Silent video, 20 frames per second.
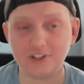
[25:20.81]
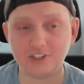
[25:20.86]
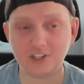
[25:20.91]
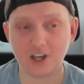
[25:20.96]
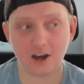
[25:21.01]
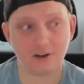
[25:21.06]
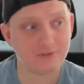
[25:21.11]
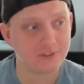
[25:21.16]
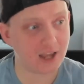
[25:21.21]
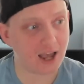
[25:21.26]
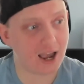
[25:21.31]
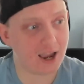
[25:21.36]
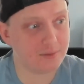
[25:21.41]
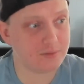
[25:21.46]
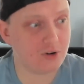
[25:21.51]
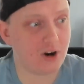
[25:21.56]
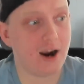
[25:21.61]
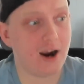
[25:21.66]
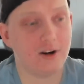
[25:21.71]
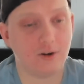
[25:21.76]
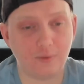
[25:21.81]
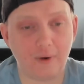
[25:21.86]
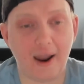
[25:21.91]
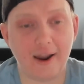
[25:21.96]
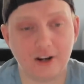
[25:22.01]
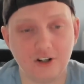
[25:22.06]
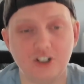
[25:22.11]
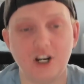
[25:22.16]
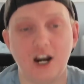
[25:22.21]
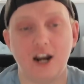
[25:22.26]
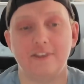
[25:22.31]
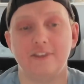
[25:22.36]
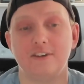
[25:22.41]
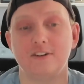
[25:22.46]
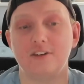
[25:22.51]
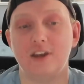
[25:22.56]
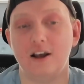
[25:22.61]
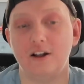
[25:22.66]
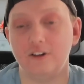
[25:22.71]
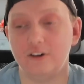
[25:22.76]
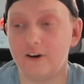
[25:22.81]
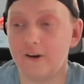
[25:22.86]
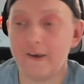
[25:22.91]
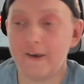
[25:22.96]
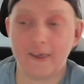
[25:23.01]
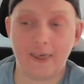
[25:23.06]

tough time trying to rank Jonathan Taylor.